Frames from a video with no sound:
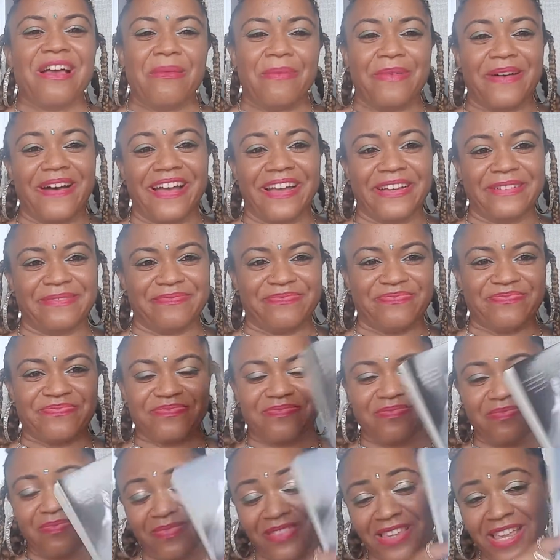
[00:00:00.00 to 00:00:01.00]
But
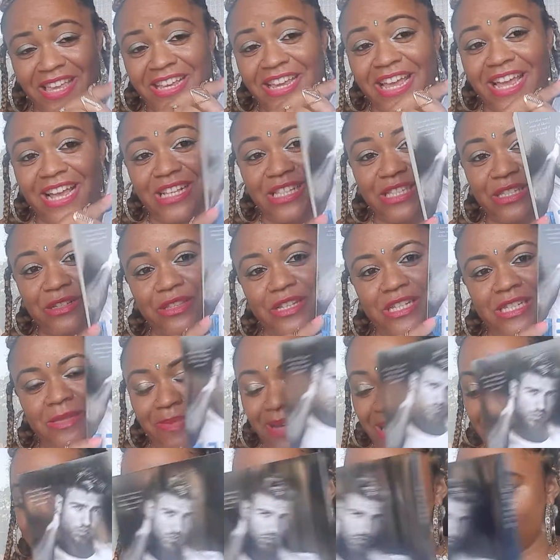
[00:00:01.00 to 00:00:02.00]
yeah, so this
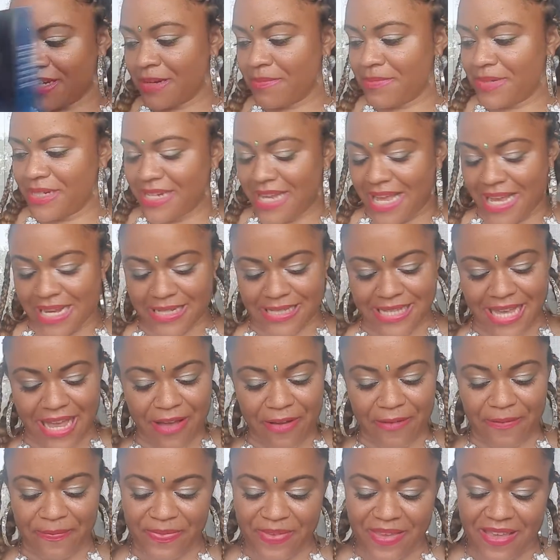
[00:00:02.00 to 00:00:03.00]
baby's gonna be knocked
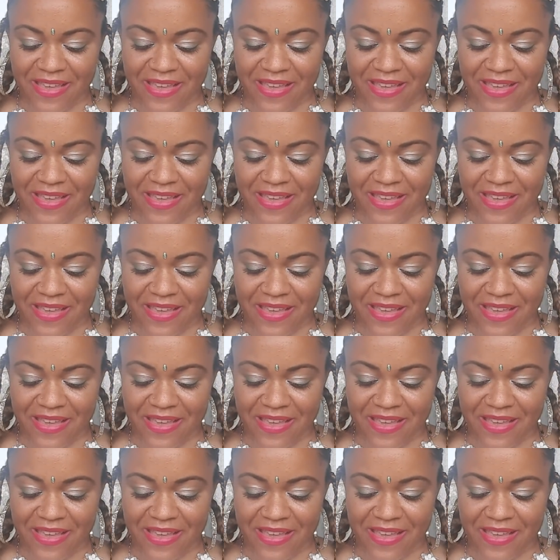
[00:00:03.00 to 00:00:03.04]
out.